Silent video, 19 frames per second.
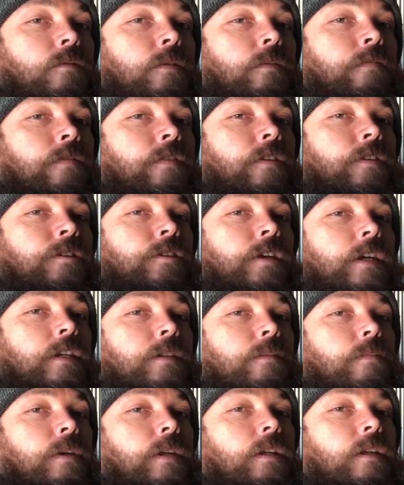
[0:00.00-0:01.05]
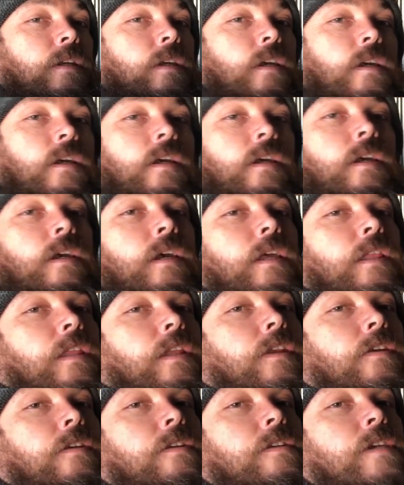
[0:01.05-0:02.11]
room for adjustment. And
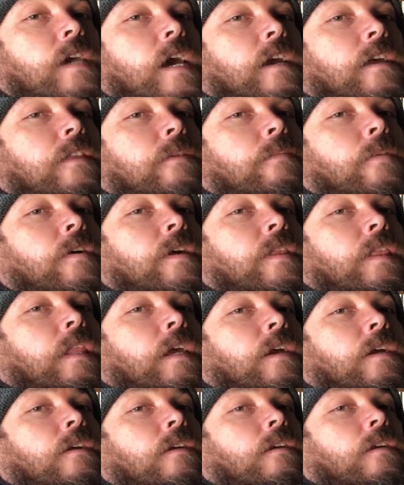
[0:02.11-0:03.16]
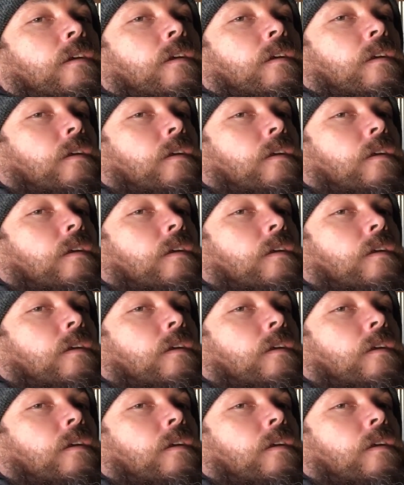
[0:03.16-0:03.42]
then you can tack them on there.